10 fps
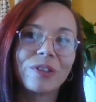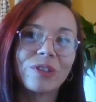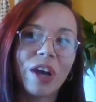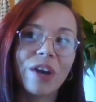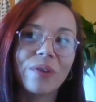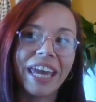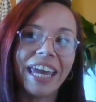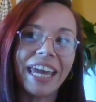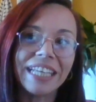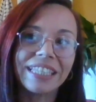So
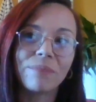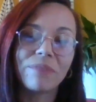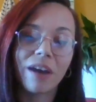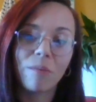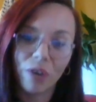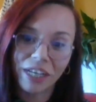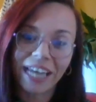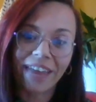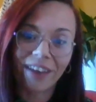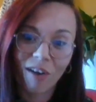it is something I'm wanting to
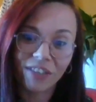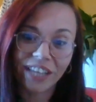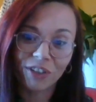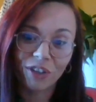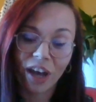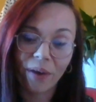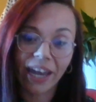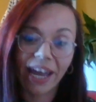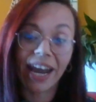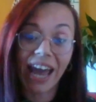get that conversation
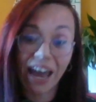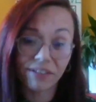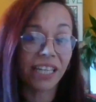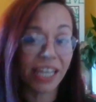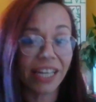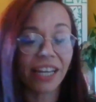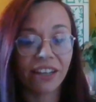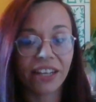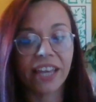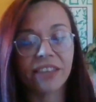going. And I have
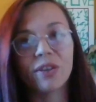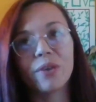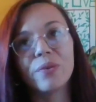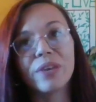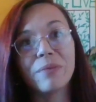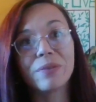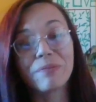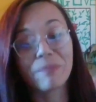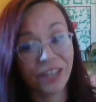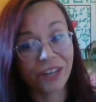seen it. So it
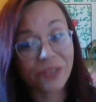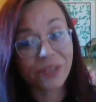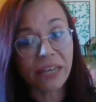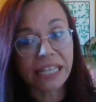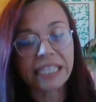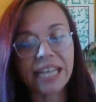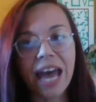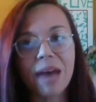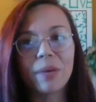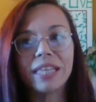was, it's a big
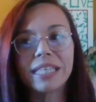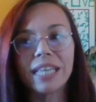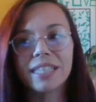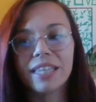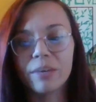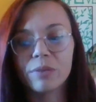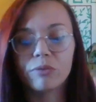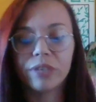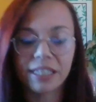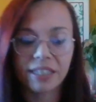step in the sense that there was
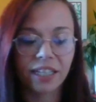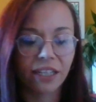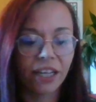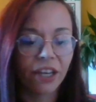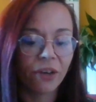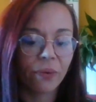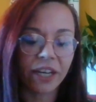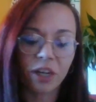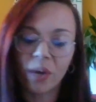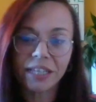we
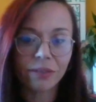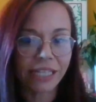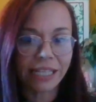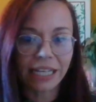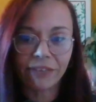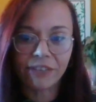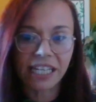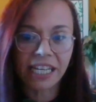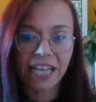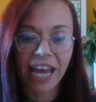had a quiz recently for
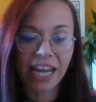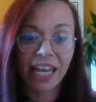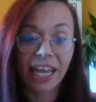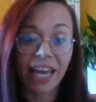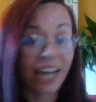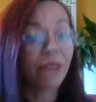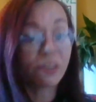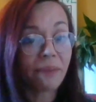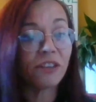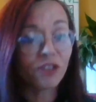D-Day, and it
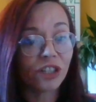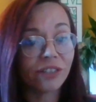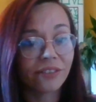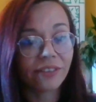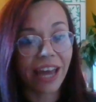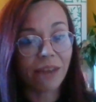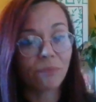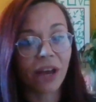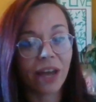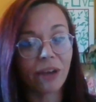was mentioned
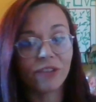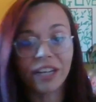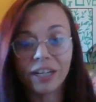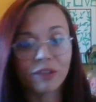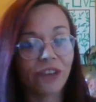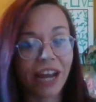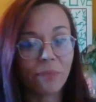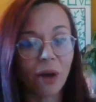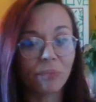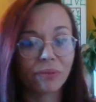by my really good
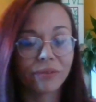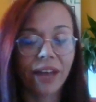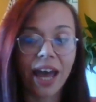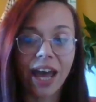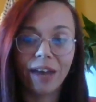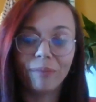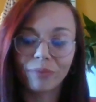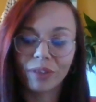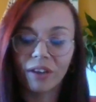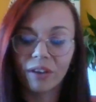friend, Bob,
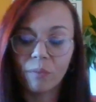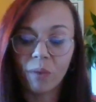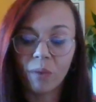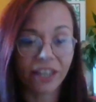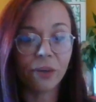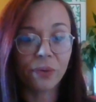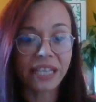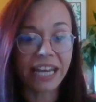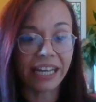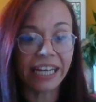while he
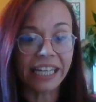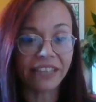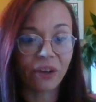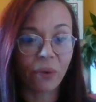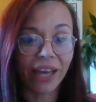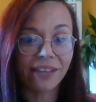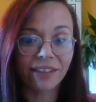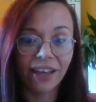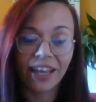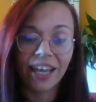was leading the
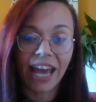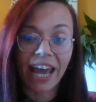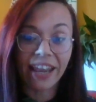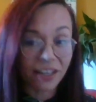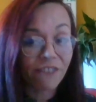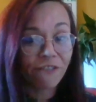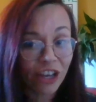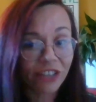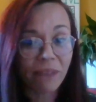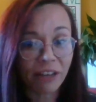quiz. And that's the
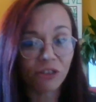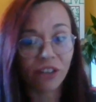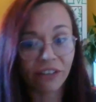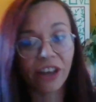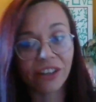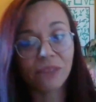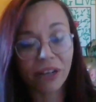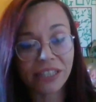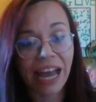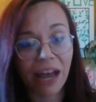first mention I've heard in
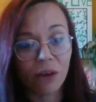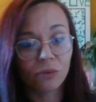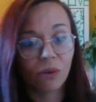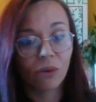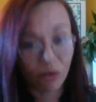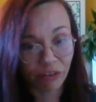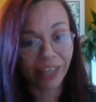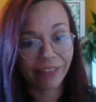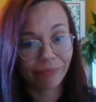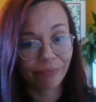my town of
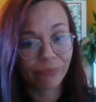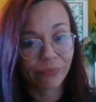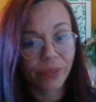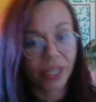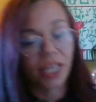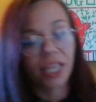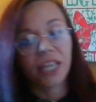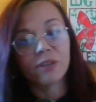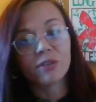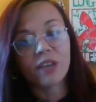it.
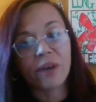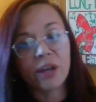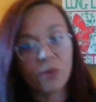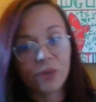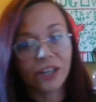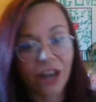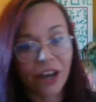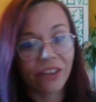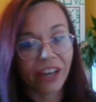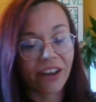So I already
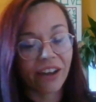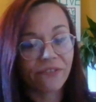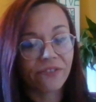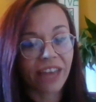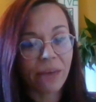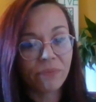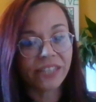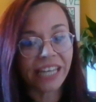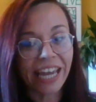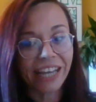know that kind of them
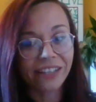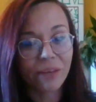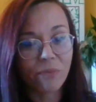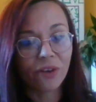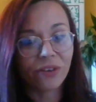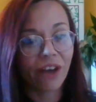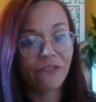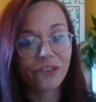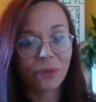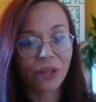seeing someone
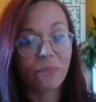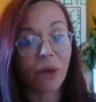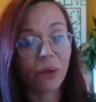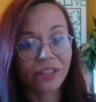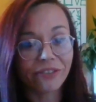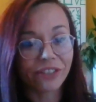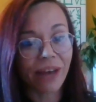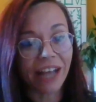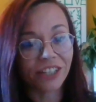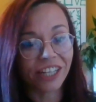comfortable and bold enough
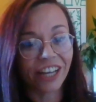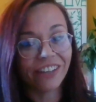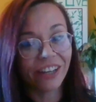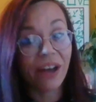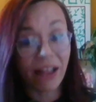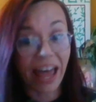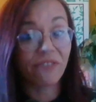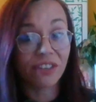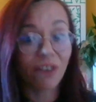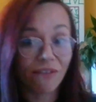to actually go, you know what, I'll
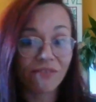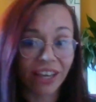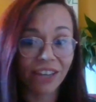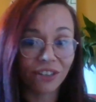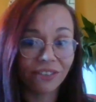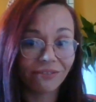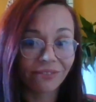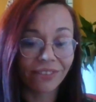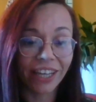have this conversation.